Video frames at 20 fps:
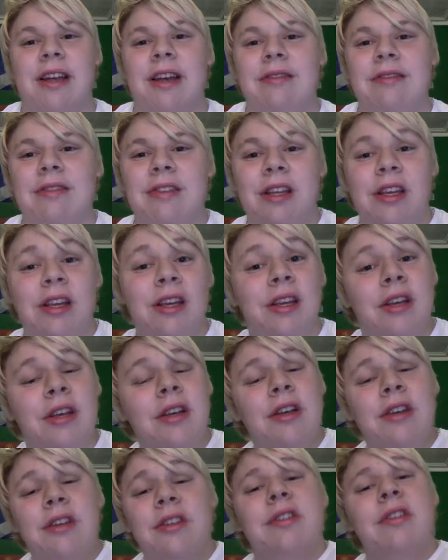out.
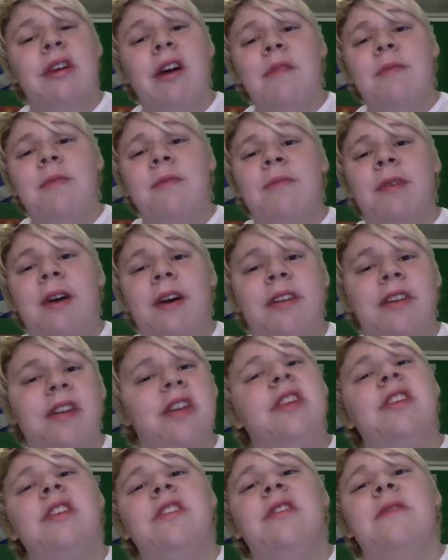So I've been
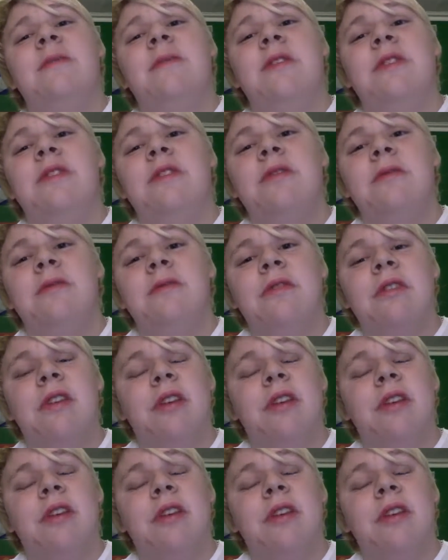Panda, you've been you.